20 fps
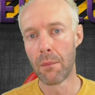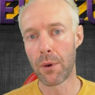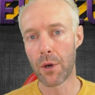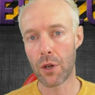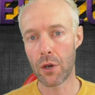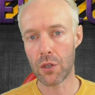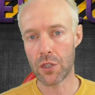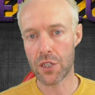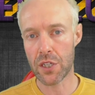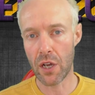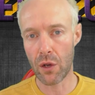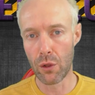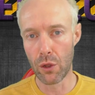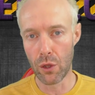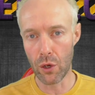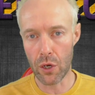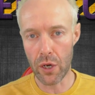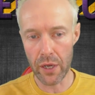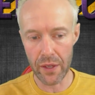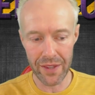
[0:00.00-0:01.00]
but also
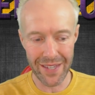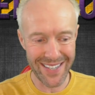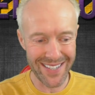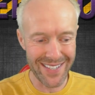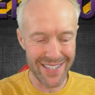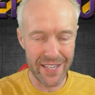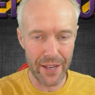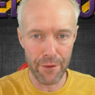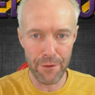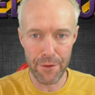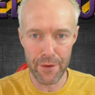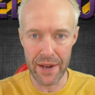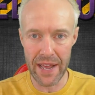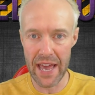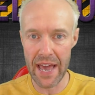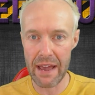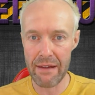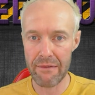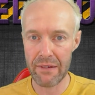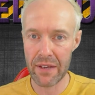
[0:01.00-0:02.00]
look at these
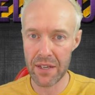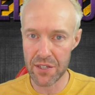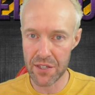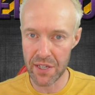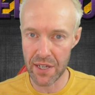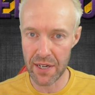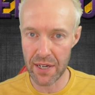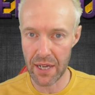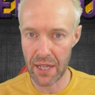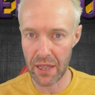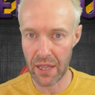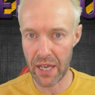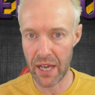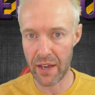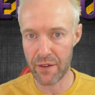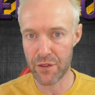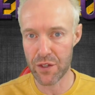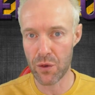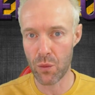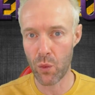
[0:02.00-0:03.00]
different areas in our
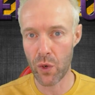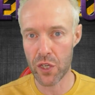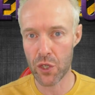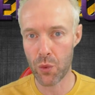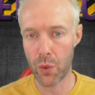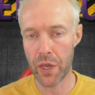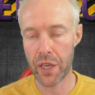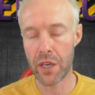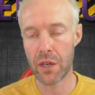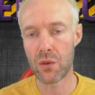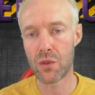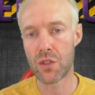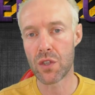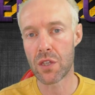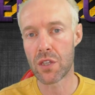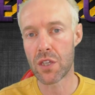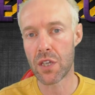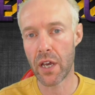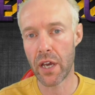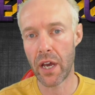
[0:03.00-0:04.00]
lives in which we use
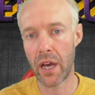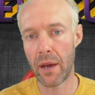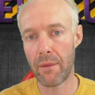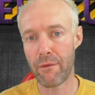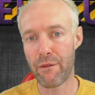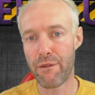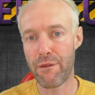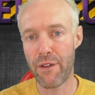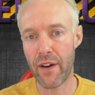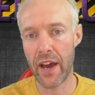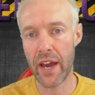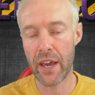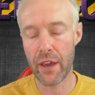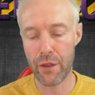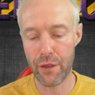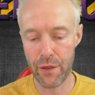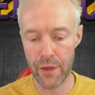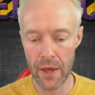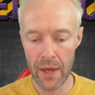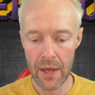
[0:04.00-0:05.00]
the term
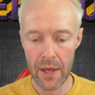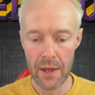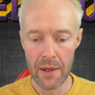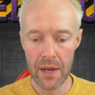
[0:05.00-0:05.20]
faith,